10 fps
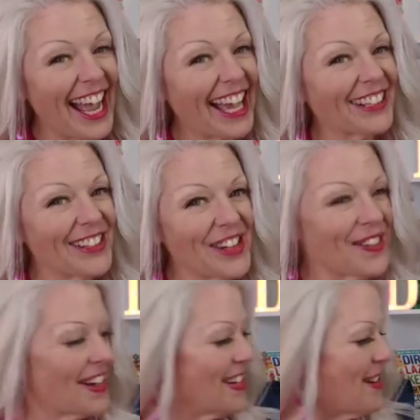I don't know
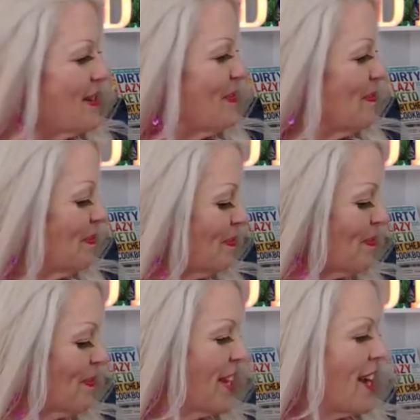about you.
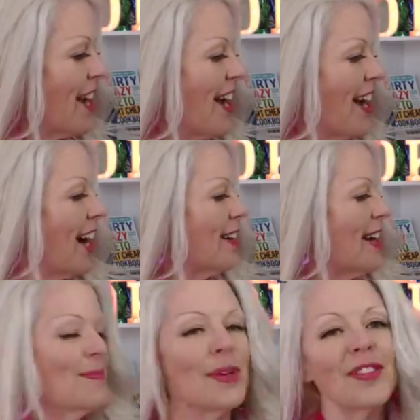All
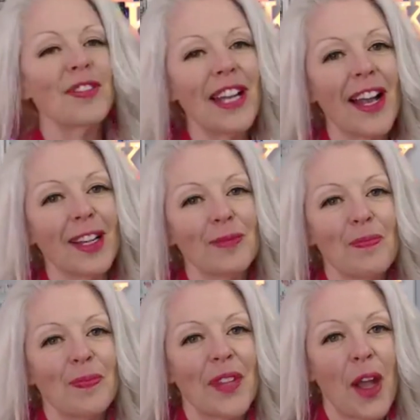right, moving
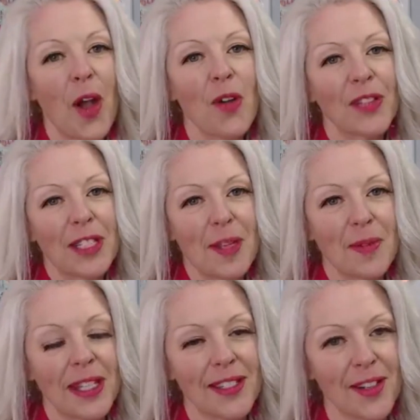on. Hopefully
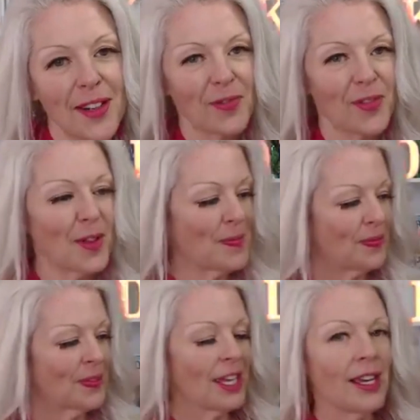some of these are helpful.
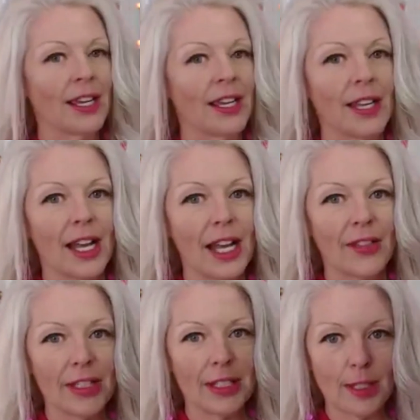
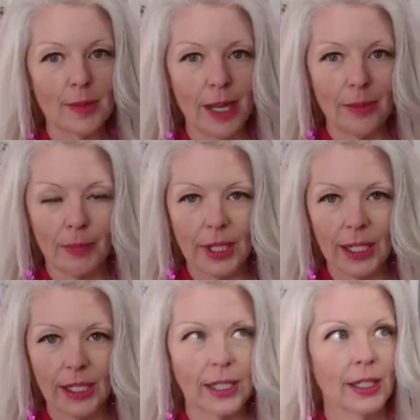This is my
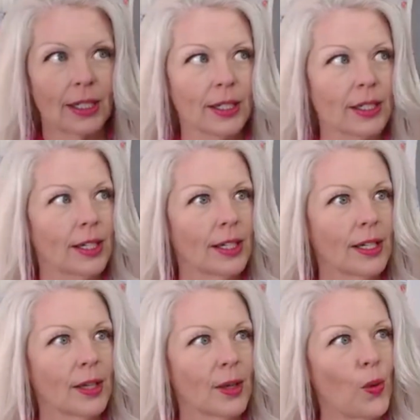big
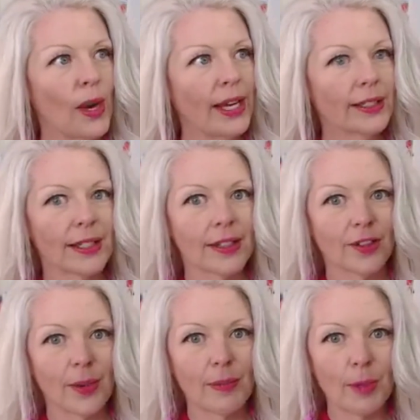weight
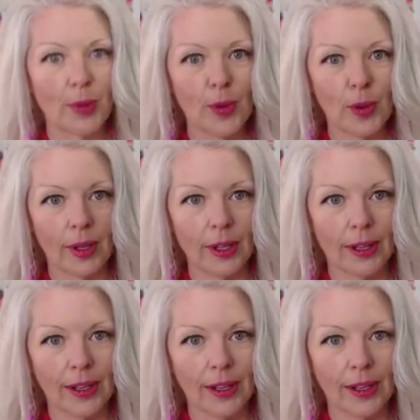from the pool.